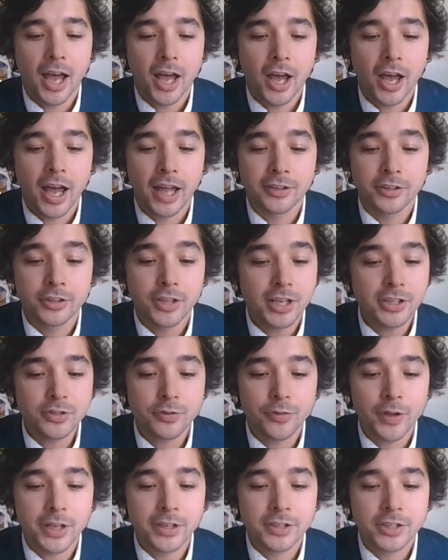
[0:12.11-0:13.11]
And
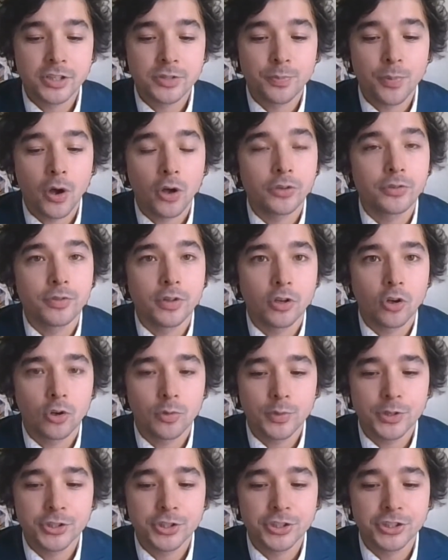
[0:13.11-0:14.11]
today's event is part of the
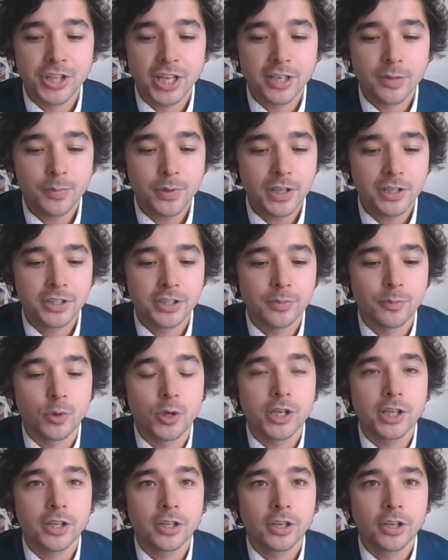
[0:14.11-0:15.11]
Economist Sustainability
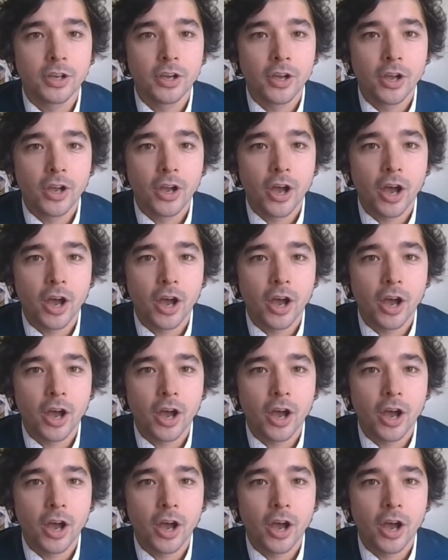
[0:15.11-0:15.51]
Week,